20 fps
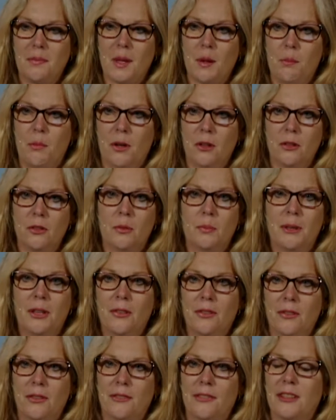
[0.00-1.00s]
Mark
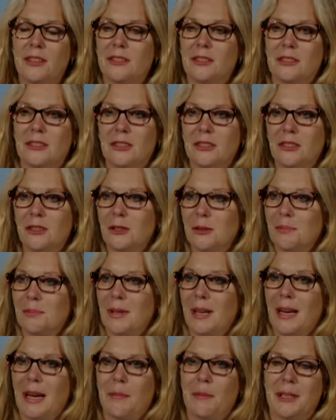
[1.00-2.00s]
Smith's a physicist,
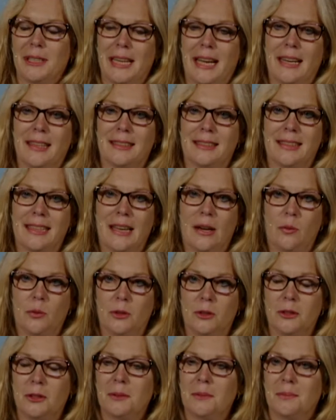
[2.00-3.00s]
I'm a tax accountant.